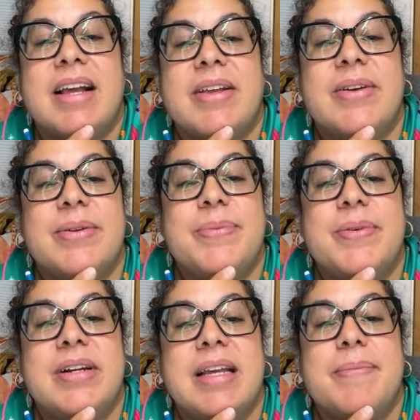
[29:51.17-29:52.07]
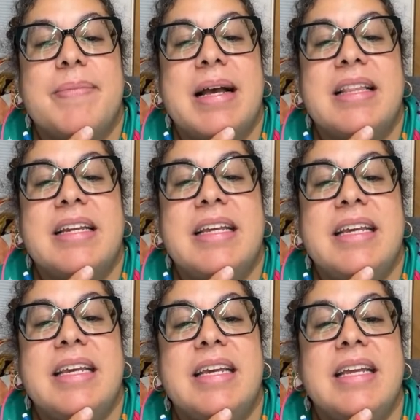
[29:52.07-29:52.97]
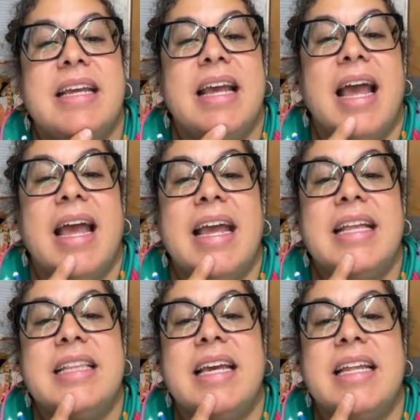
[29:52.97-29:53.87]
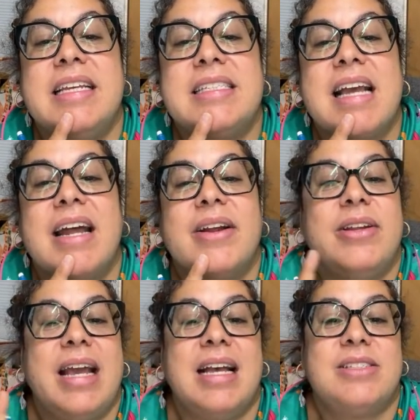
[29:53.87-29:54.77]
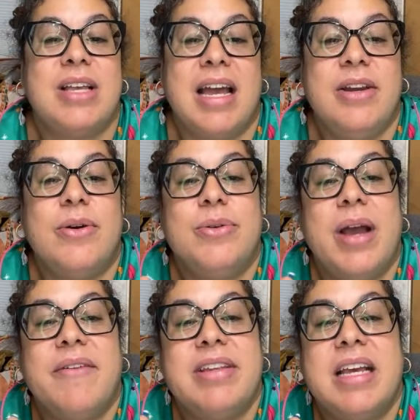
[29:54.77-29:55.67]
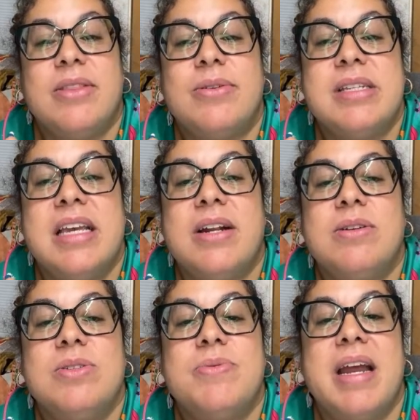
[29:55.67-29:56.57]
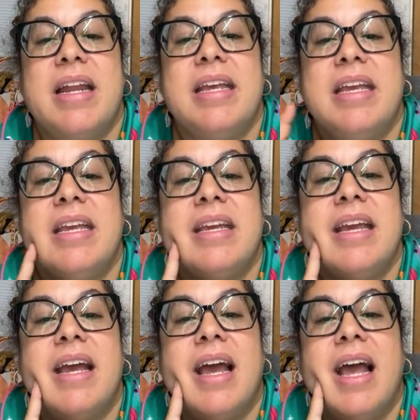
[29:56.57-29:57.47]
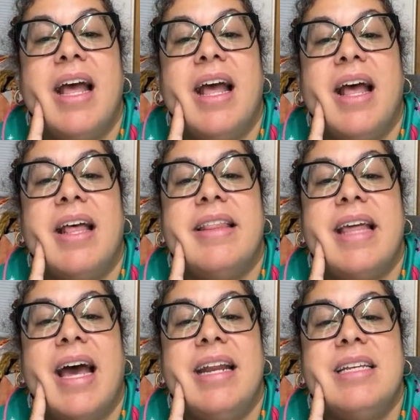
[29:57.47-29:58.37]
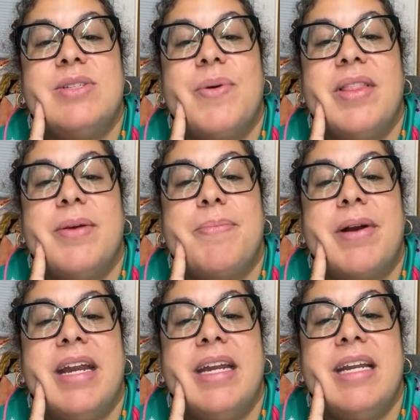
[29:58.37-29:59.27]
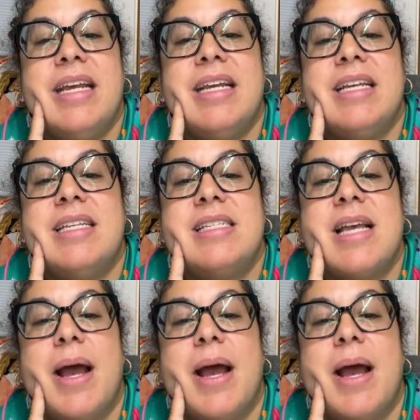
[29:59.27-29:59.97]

Good morning, Melanie. Hey, ladies, yes, I know you have to get those kiddos ready. That is when the brain is